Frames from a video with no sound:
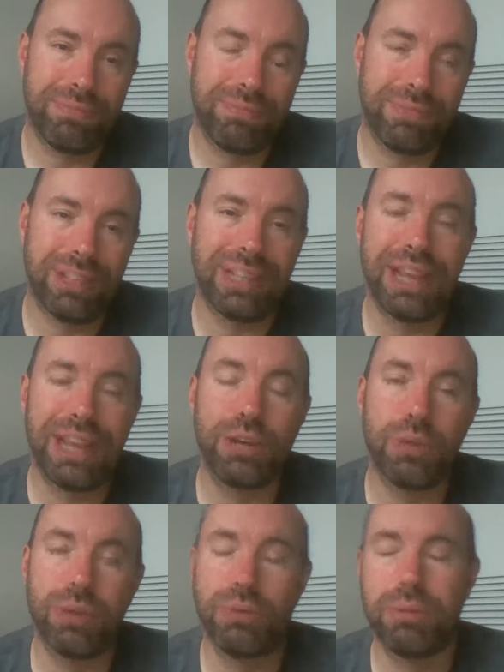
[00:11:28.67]
later
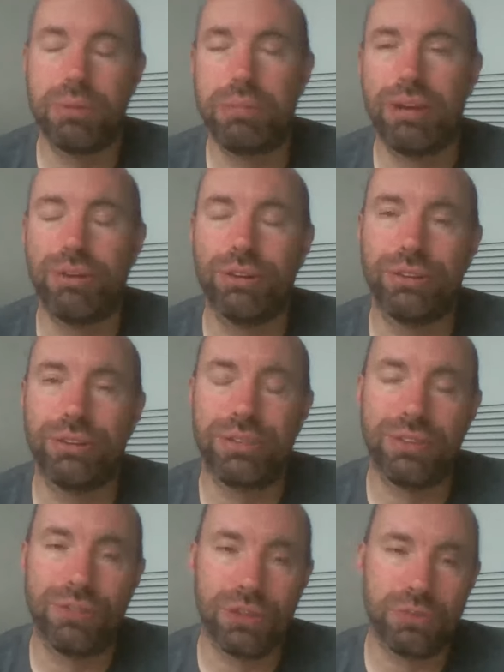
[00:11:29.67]
one would appear earlier than
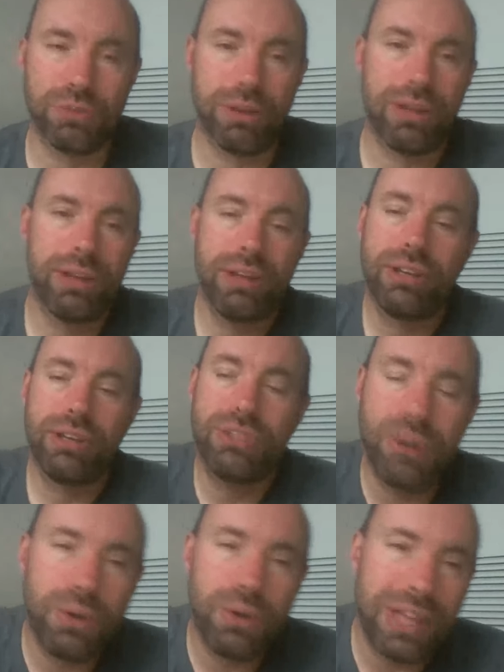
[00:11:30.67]
the first one.
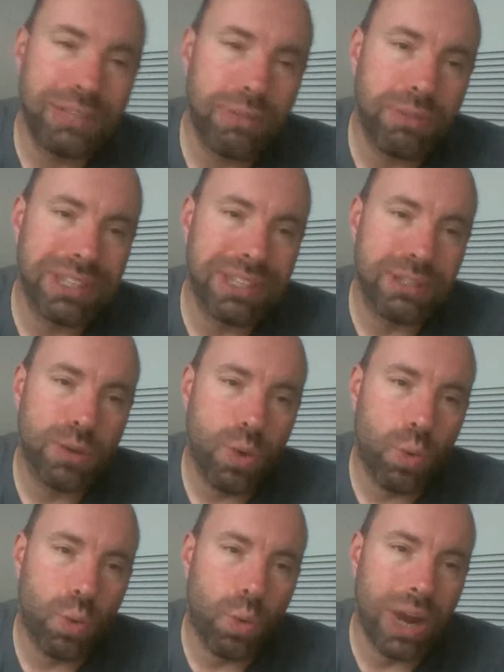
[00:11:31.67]
So that's what this
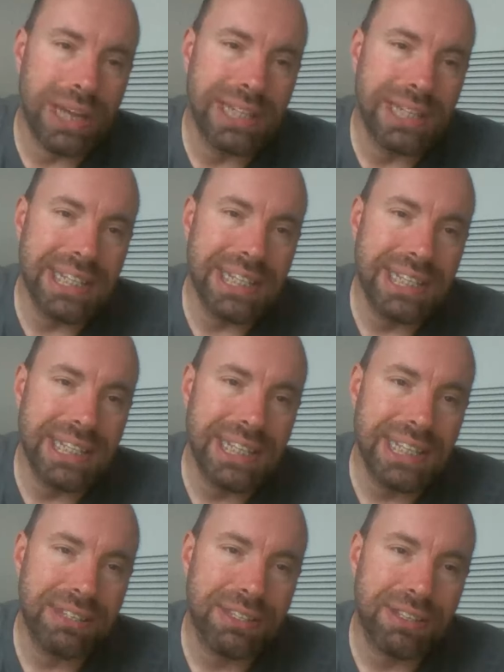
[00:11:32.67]

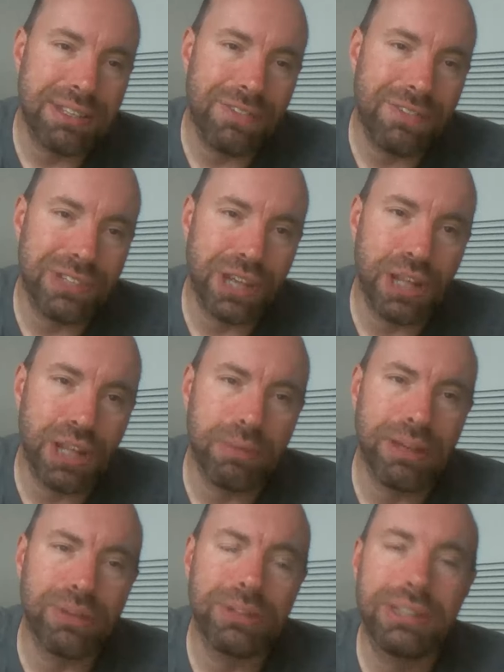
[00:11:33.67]
1TC stuff is all
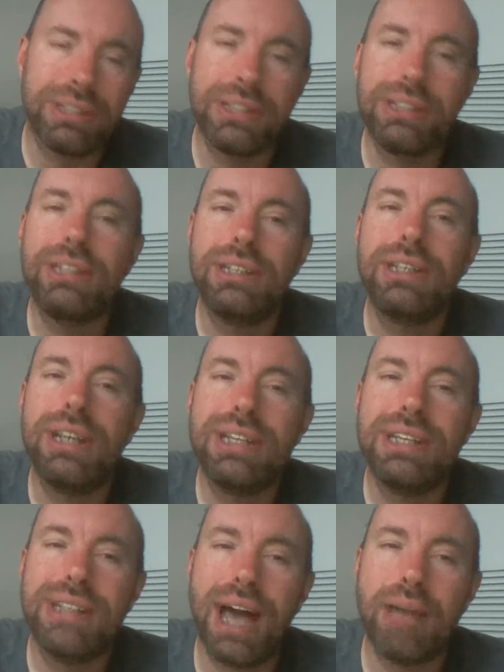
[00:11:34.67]
about.
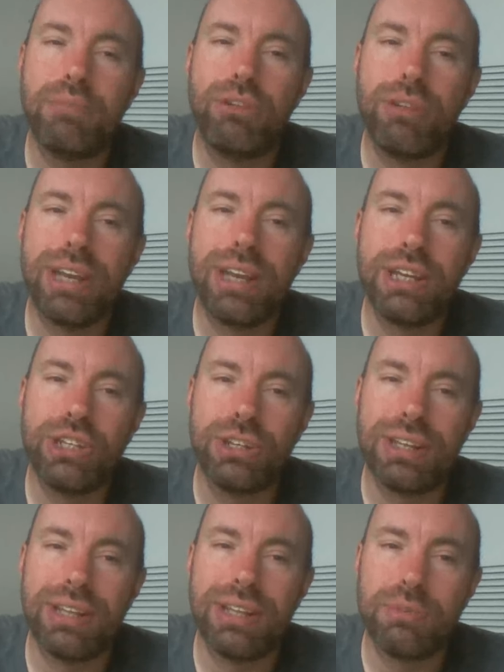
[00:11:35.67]
Time
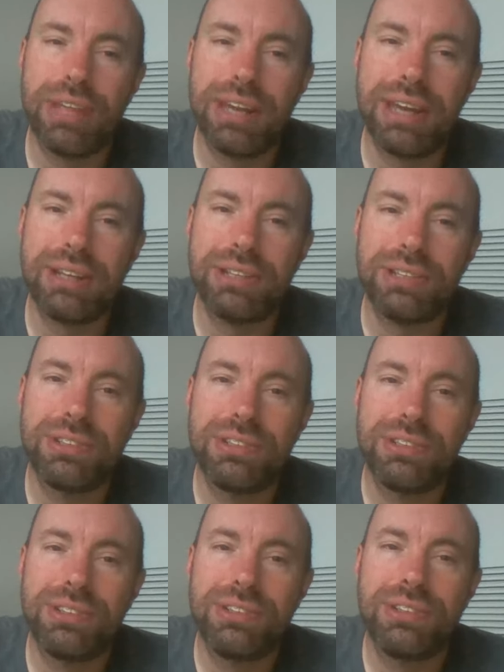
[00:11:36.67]
creation, that's what that
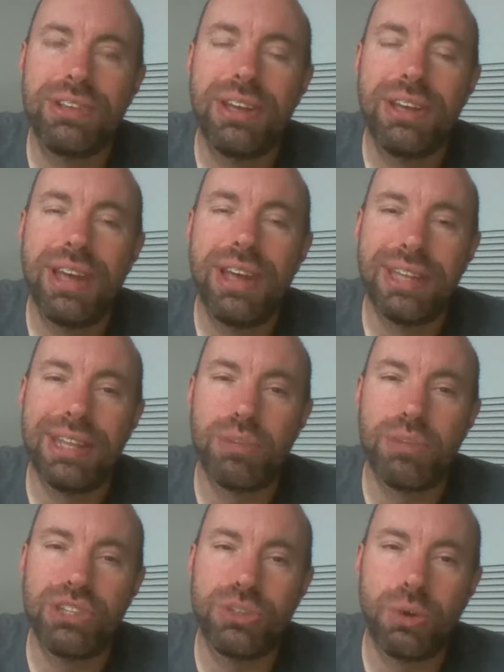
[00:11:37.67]
is. And then
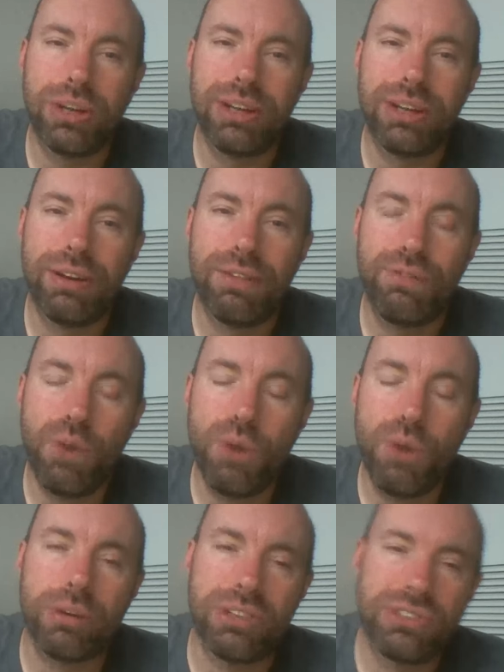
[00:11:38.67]
we sort it
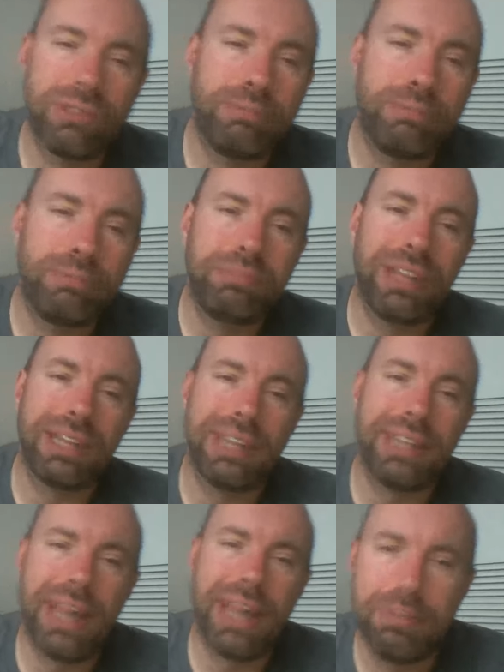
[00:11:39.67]
forwards like
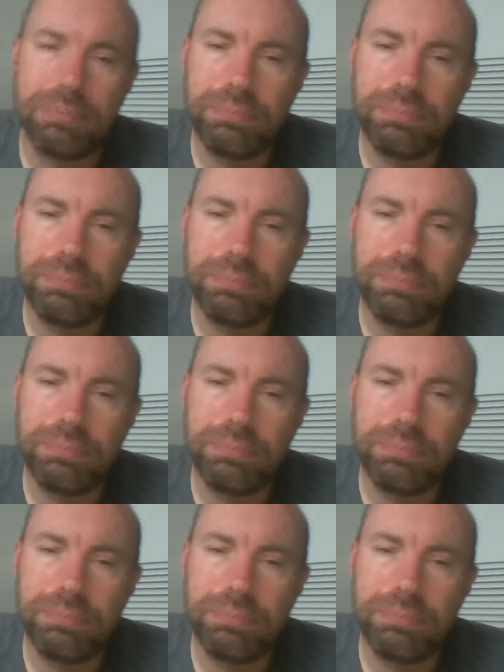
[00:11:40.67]
that.